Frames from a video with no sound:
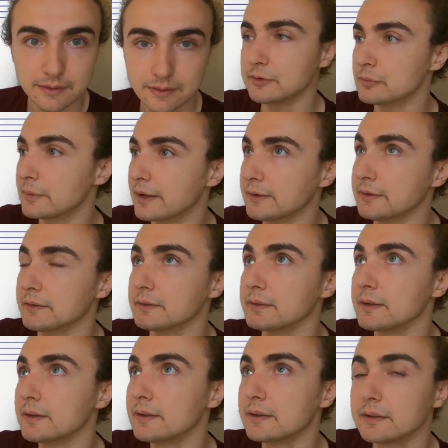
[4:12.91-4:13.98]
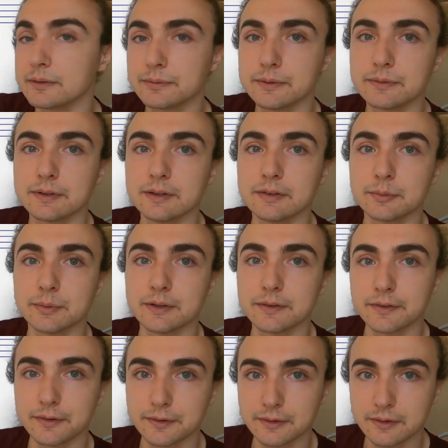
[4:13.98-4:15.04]
If you imagine the 15's bit
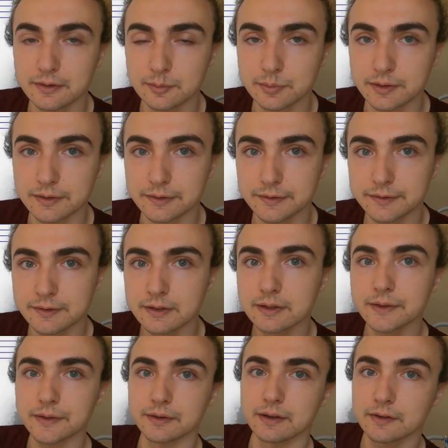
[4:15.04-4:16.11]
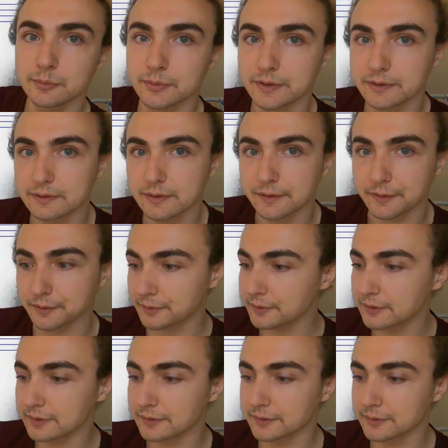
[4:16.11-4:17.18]
is the starting place, the next bit is a
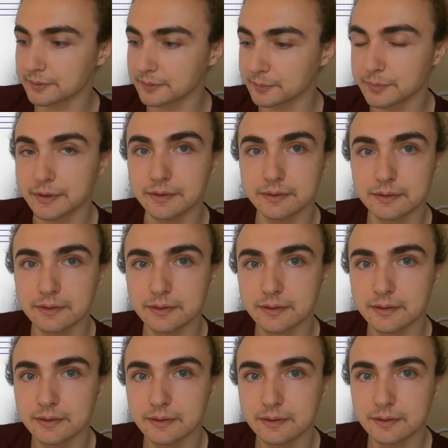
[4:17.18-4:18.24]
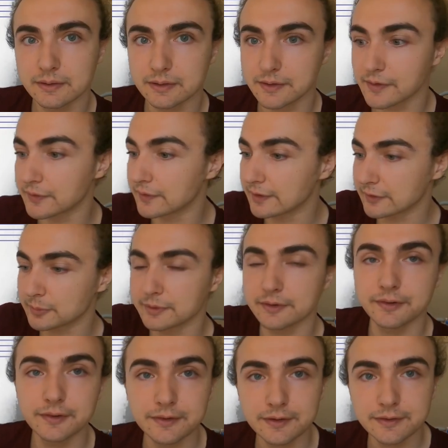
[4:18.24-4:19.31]
30's bit, and then the next bit
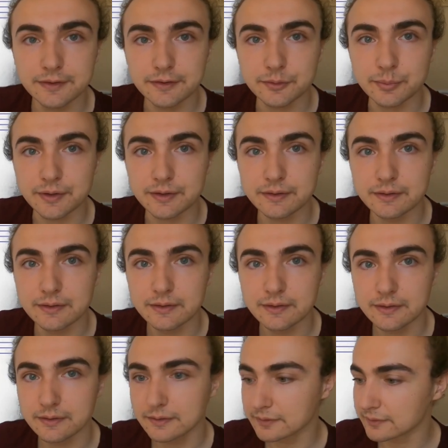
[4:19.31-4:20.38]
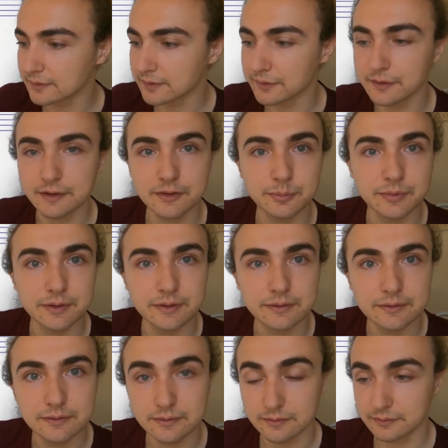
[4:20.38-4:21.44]
is a 60's bit and the next bit